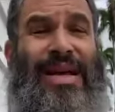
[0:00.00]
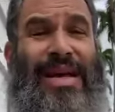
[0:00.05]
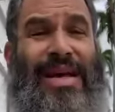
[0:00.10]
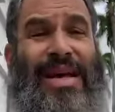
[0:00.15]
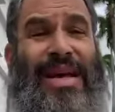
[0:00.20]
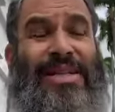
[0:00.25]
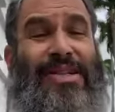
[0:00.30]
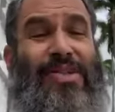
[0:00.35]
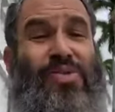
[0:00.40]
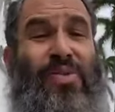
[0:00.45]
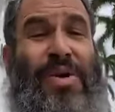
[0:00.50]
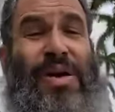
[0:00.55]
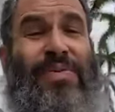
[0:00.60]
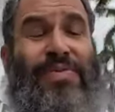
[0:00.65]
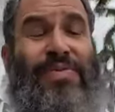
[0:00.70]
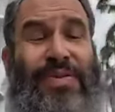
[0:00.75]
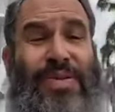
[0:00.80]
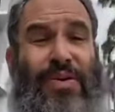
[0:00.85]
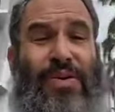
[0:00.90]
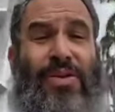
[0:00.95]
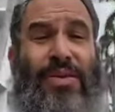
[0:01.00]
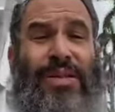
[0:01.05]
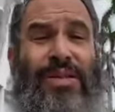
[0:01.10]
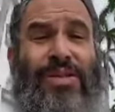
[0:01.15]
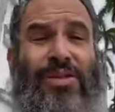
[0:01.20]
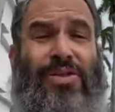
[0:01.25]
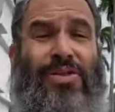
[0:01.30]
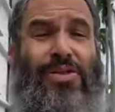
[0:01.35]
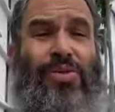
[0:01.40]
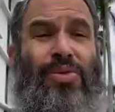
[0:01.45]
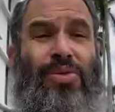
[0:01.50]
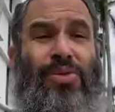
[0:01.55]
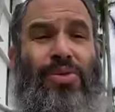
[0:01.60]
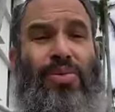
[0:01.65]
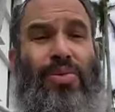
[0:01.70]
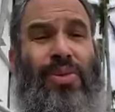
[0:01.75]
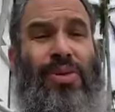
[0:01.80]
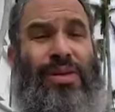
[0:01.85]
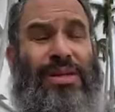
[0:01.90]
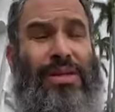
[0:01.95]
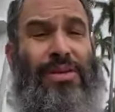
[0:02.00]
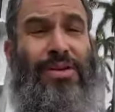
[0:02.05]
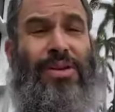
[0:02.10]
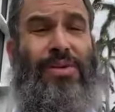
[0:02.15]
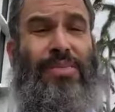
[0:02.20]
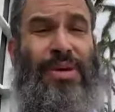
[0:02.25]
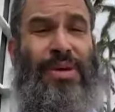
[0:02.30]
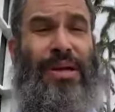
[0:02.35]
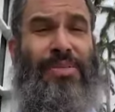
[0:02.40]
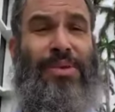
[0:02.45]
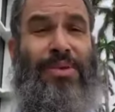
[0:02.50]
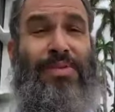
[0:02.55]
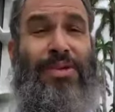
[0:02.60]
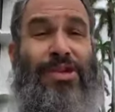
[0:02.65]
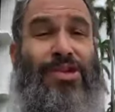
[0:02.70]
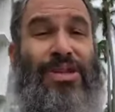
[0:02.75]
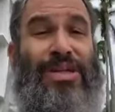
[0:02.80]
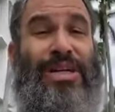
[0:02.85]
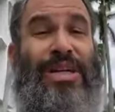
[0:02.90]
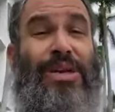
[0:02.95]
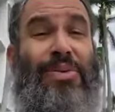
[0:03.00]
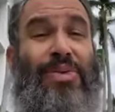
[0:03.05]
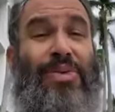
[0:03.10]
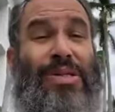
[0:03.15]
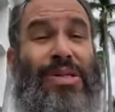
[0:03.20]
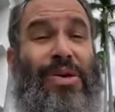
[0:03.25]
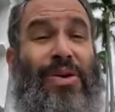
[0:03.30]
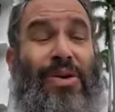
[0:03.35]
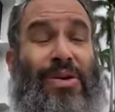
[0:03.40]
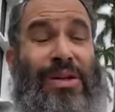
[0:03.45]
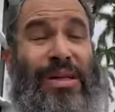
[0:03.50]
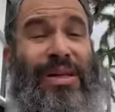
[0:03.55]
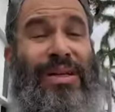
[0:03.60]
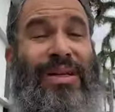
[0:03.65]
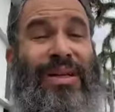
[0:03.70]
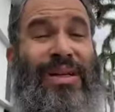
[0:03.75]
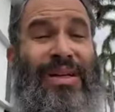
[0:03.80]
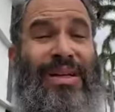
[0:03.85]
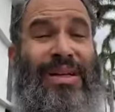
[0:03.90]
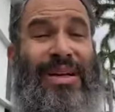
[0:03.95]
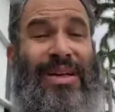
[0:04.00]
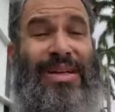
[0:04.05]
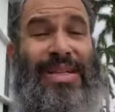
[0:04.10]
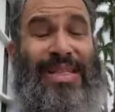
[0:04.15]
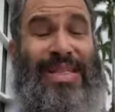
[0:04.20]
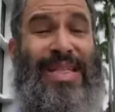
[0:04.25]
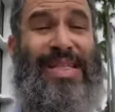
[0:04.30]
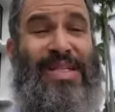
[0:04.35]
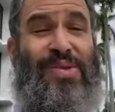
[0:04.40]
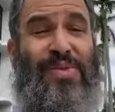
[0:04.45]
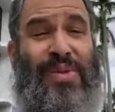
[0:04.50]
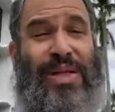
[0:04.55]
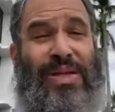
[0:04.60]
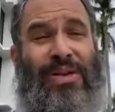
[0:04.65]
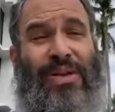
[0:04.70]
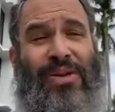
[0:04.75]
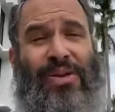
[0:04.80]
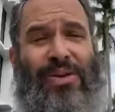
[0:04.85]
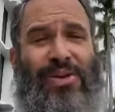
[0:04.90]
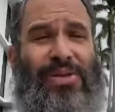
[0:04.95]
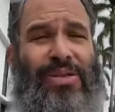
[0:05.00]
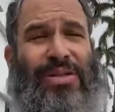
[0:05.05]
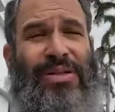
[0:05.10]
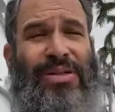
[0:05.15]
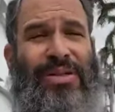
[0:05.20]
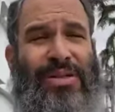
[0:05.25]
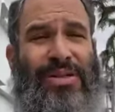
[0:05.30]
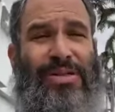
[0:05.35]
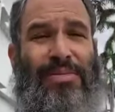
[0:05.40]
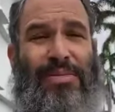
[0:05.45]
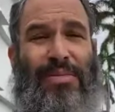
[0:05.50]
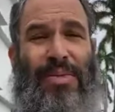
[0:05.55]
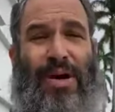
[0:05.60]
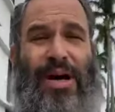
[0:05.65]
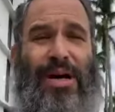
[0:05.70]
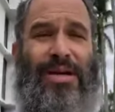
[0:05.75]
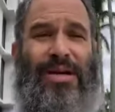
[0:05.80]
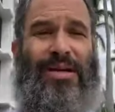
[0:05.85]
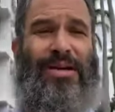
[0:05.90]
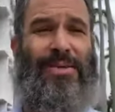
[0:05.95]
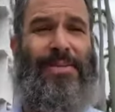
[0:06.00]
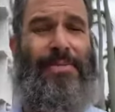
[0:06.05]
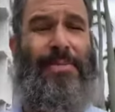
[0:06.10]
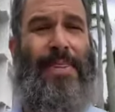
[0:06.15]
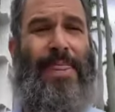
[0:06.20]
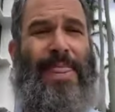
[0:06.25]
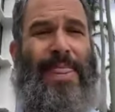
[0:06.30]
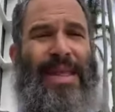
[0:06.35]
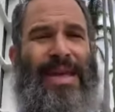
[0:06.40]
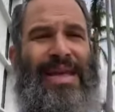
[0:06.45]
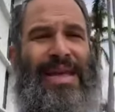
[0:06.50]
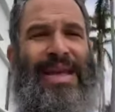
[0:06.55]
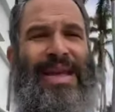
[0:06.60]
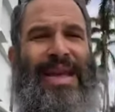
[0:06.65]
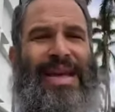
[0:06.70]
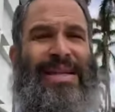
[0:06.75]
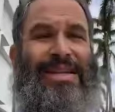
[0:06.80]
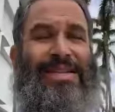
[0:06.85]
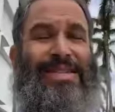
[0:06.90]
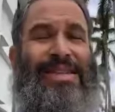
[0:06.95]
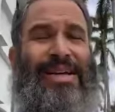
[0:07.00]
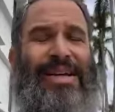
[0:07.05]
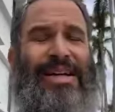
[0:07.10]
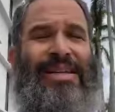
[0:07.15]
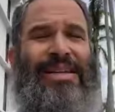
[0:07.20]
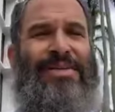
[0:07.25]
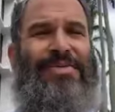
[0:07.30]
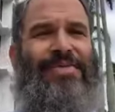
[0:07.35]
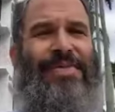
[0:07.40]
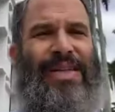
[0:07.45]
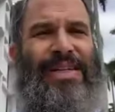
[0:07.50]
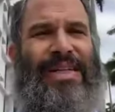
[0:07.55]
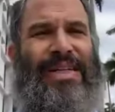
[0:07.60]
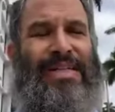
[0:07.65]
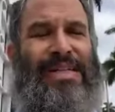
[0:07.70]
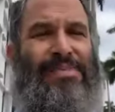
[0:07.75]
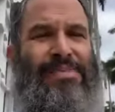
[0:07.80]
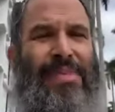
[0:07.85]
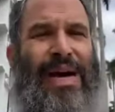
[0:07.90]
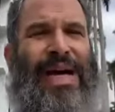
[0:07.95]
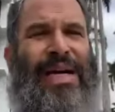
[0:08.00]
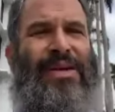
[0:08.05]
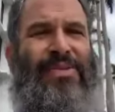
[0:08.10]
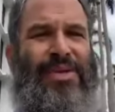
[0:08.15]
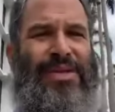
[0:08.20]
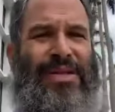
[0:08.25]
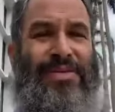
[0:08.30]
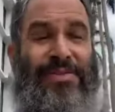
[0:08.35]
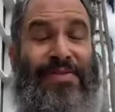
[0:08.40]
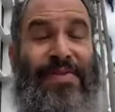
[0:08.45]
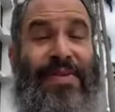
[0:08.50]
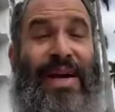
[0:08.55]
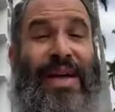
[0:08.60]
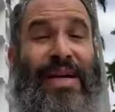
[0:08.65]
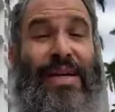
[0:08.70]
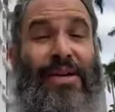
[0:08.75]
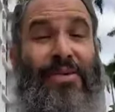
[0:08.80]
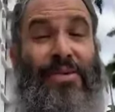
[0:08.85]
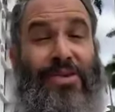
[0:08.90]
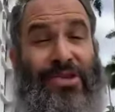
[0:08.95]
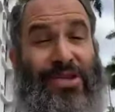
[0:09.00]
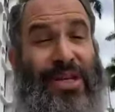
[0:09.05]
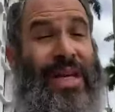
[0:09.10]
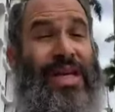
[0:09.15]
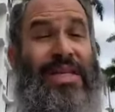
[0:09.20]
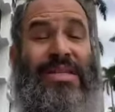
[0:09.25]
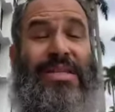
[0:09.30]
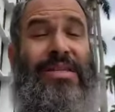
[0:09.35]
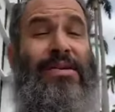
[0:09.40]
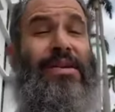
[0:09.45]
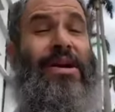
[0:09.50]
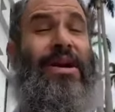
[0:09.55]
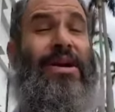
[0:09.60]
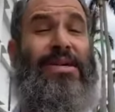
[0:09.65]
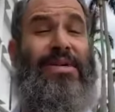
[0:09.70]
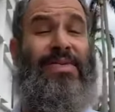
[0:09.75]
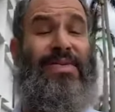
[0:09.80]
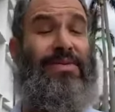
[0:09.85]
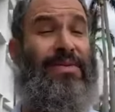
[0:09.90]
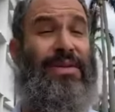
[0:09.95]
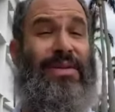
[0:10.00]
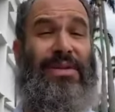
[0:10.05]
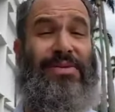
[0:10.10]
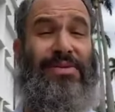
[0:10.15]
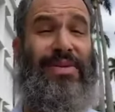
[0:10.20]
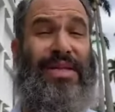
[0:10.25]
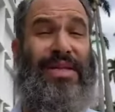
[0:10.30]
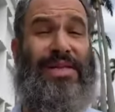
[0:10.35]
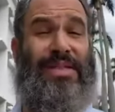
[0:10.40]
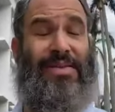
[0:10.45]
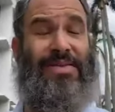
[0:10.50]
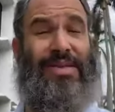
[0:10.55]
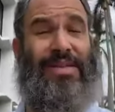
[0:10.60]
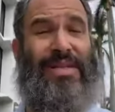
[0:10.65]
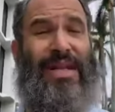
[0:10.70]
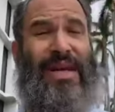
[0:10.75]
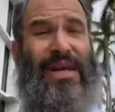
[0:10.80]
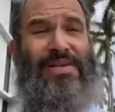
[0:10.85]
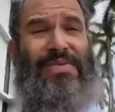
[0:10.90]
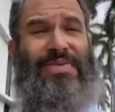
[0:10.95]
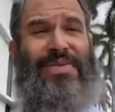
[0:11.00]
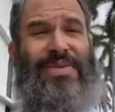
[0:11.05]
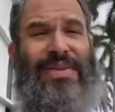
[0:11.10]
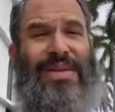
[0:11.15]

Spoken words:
as his wife was holding the 2-year-old baby Richard and he was holding 6-week-old Mark. And suddenly he felt that his body was on fire, which he had scars from for the rest of his life.